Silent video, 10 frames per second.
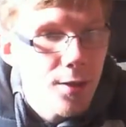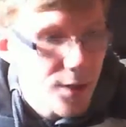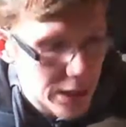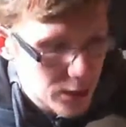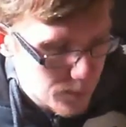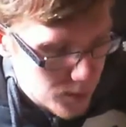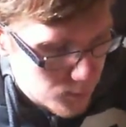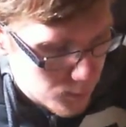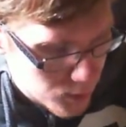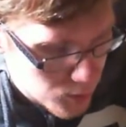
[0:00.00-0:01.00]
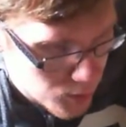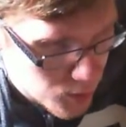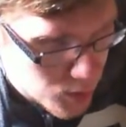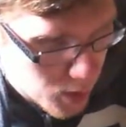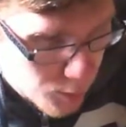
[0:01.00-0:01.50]
Diggersby,
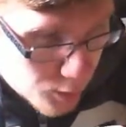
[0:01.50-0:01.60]
which I